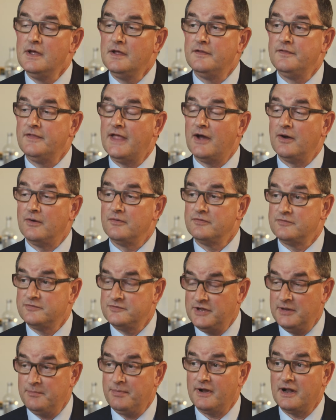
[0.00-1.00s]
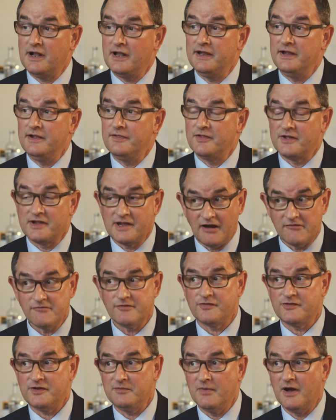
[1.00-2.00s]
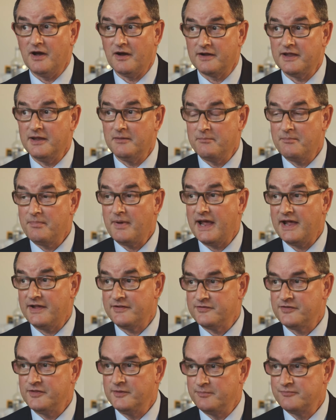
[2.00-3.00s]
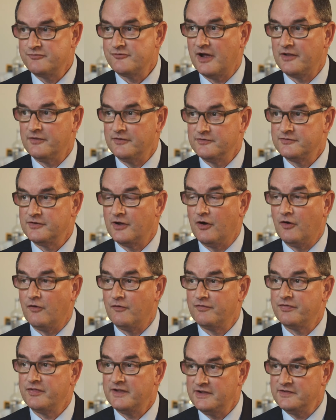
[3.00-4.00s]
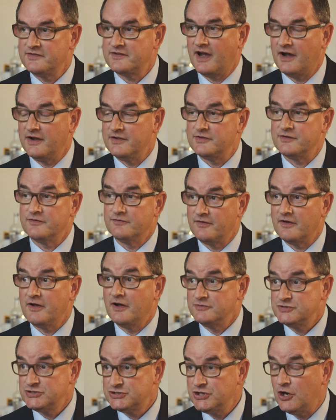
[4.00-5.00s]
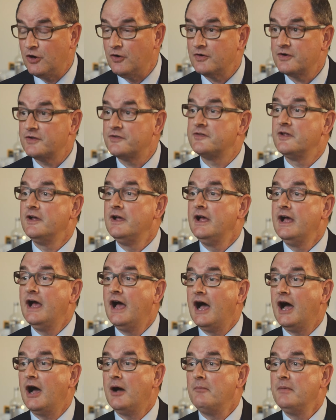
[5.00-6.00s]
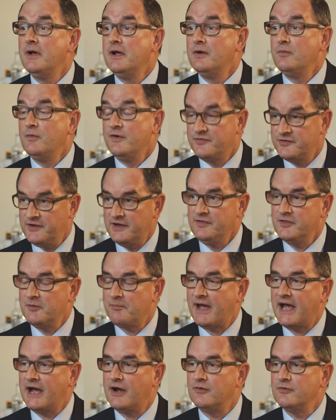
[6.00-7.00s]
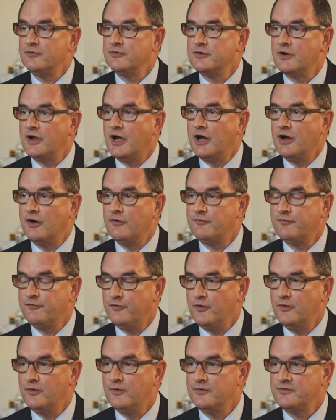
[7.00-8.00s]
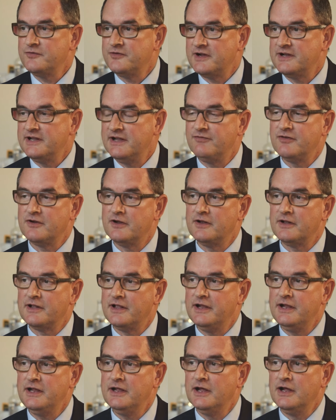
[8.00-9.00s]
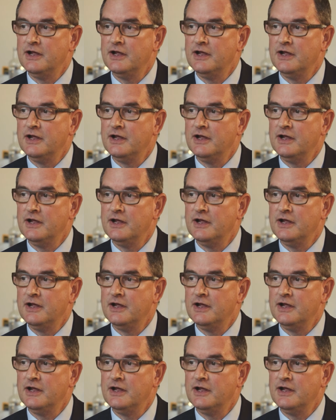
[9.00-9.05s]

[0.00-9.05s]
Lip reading: Now, typically the currency market bears the brunt of these kinds of shocks. We've seen the pound fall significantly.